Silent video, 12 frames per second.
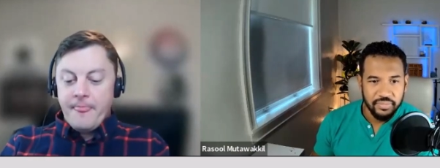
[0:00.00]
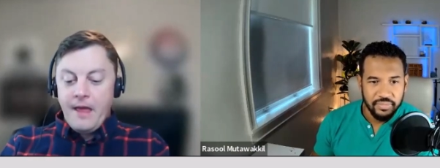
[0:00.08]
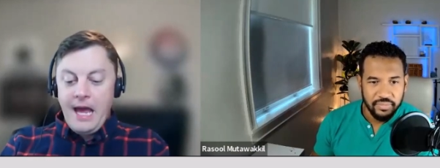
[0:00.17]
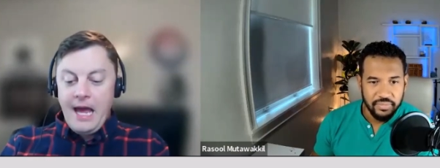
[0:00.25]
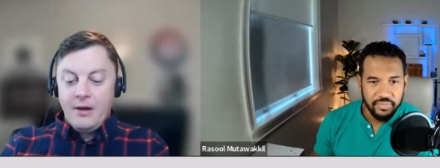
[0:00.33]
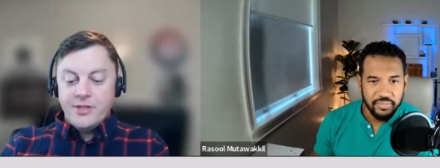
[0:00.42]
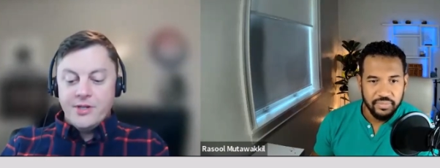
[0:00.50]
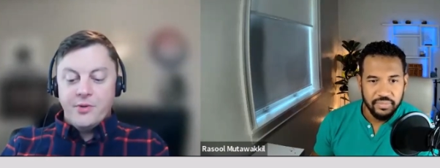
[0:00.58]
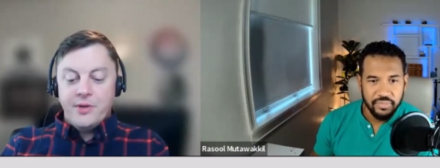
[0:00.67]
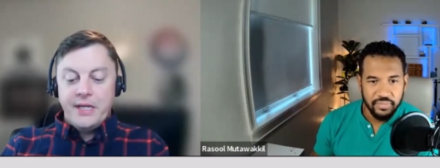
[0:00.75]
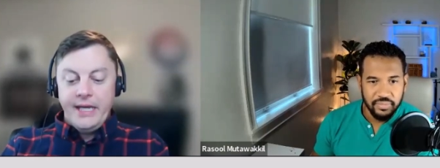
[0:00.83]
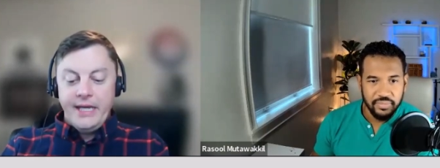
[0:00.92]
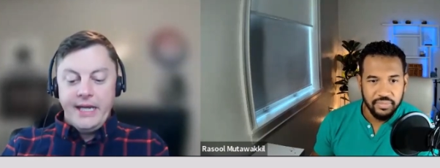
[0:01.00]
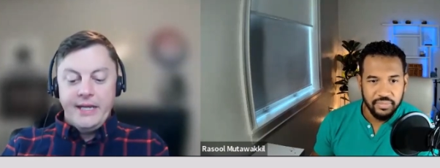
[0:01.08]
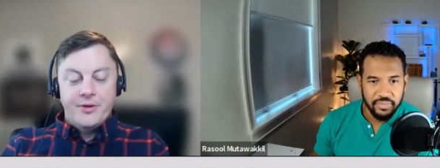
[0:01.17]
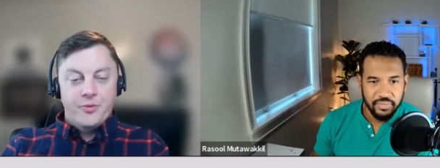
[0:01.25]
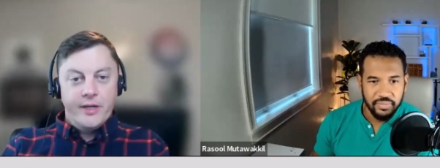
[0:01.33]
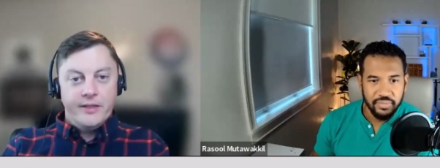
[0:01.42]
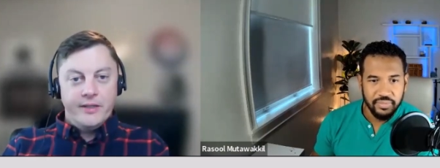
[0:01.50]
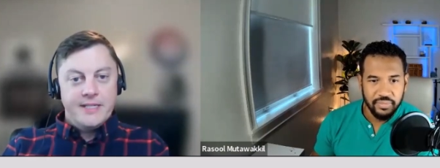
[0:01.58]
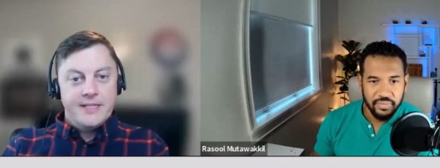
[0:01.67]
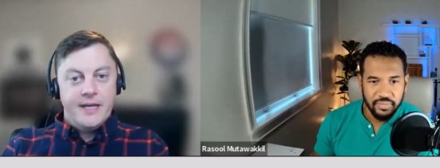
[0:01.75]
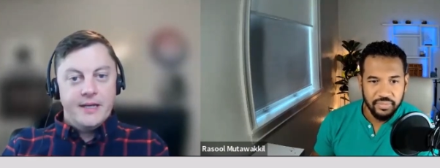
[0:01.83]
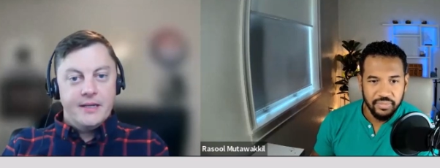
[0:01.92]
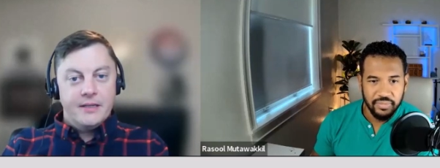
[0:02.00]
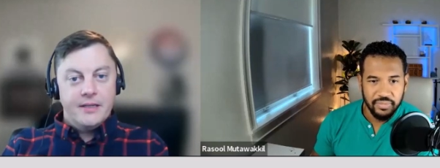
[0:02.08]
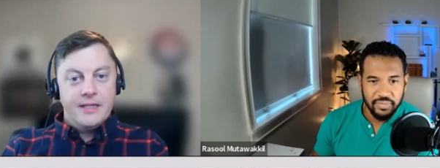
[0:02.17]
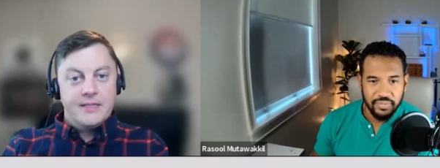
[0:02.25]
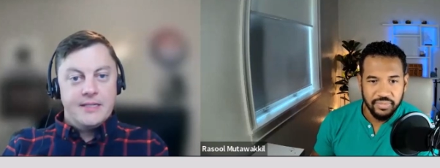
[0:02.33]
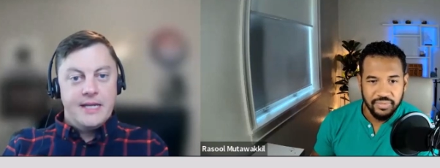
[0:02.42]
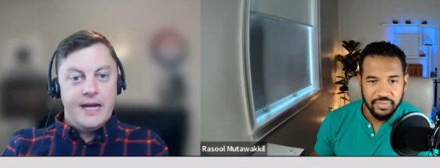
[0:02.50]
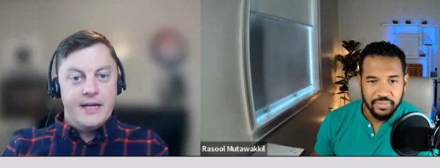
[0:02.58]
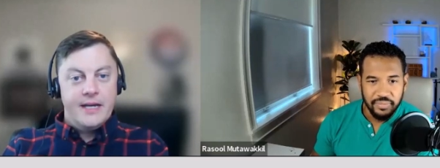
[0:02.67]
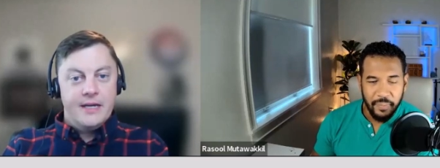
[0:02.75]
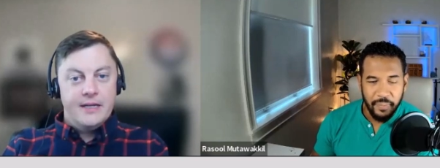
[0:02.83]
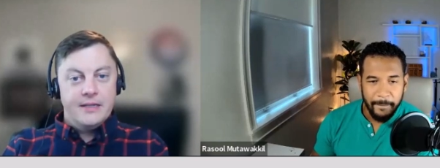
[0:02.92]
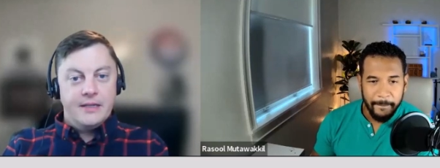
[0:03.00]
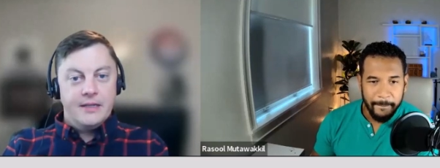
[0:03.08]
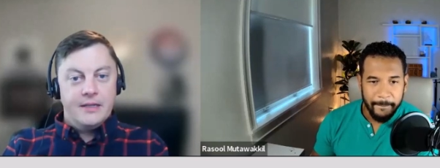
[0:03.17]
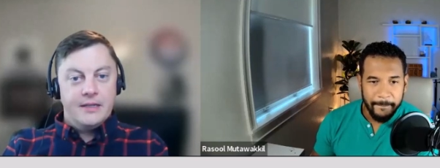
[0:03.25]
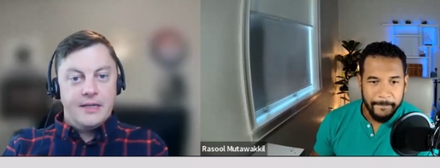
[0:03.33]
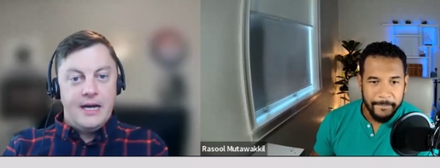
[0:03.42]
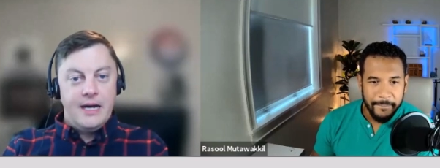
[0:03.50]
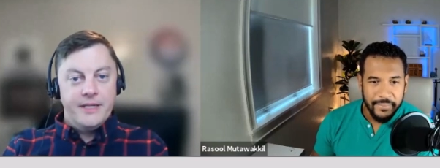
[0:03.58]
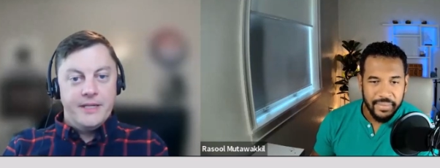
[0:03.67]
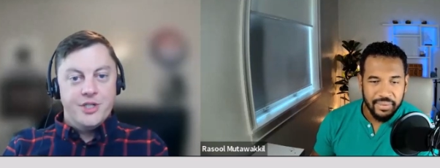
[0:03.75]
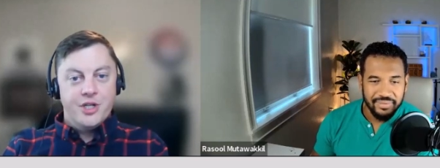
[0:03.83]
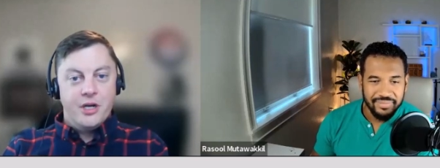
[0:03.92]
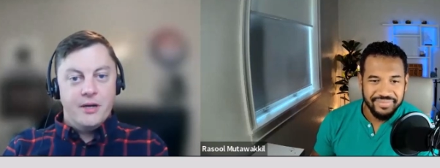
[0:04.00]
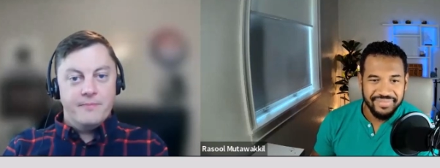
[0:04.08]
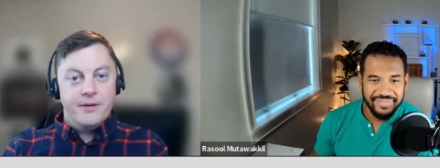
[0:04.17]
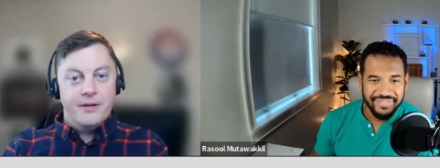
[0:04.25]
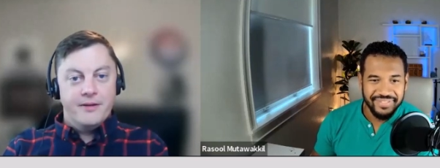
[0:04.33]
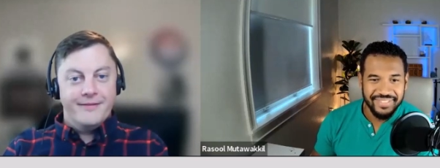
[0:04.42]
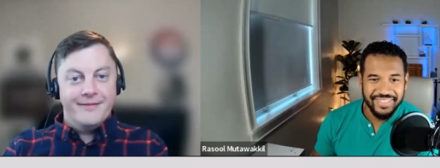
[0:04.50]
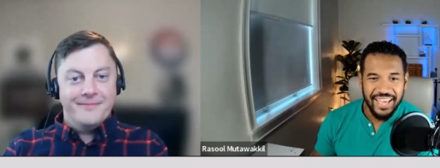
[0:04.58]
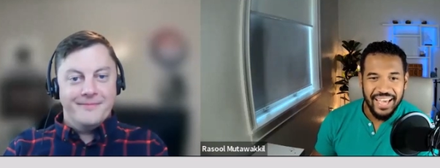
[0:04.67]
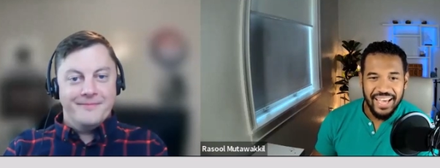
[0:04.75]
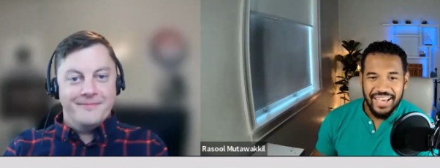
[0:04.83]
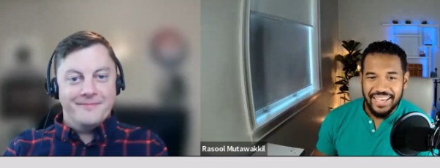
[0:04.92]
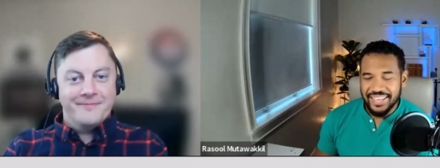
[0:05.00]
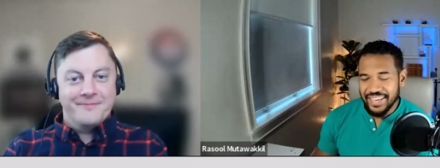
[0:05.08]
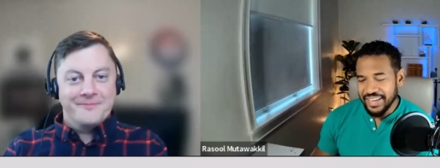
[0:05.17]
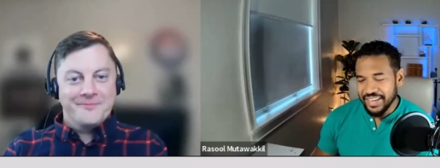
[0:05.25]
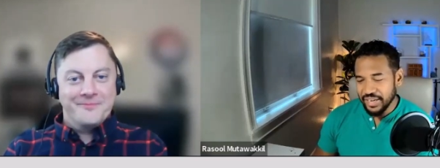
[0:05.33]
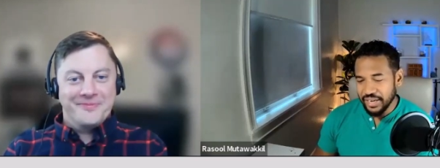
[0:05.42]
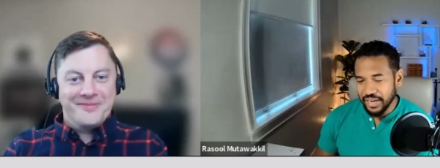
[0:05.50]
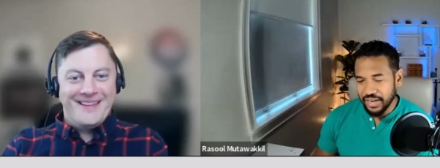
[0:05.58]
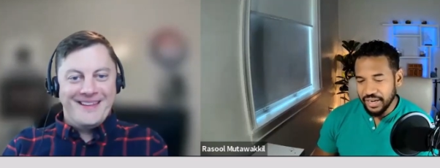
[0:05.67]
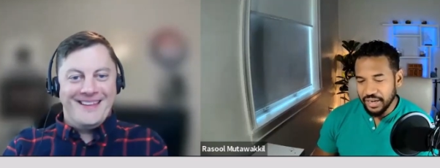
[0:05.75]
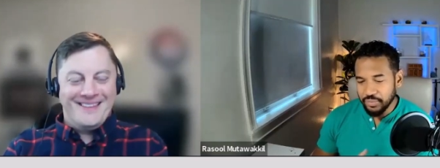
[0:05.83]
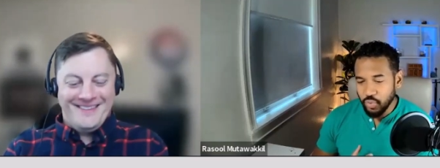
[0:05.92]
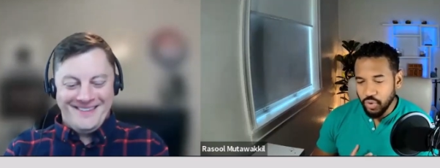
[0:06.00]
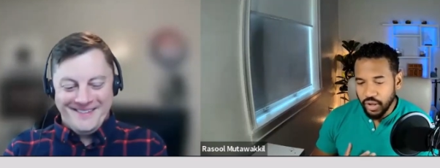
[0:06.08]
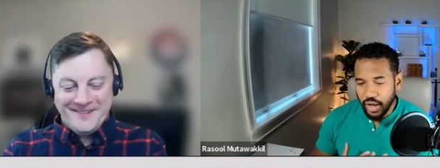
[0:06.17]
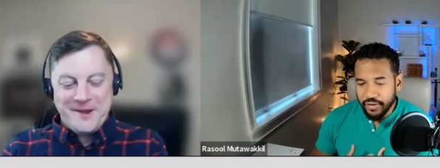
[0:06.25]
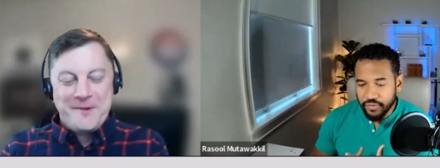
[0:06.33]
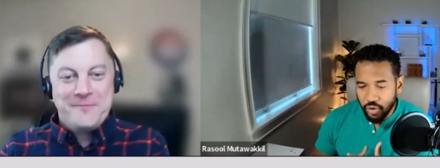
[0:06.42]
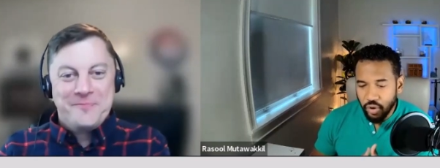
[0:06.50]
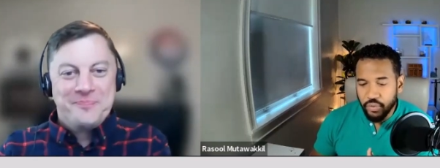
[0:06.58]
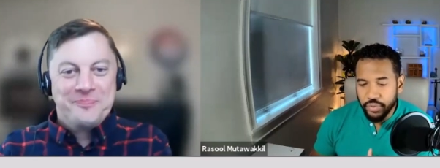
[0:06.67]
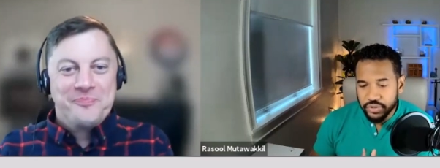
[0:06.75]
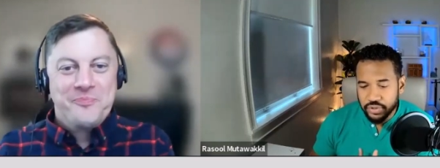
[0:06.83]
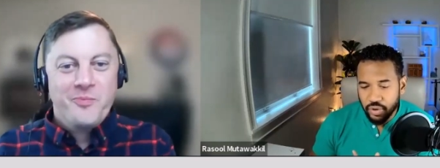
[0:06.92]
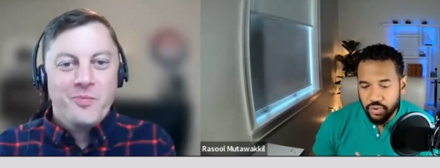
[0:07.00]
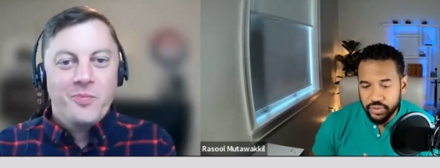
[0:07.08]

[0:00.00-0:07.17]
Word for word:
Speaker 1: How'd you get into real estate? That's not a common jump.
Speaker 2: Yeah. Um, well, I've always known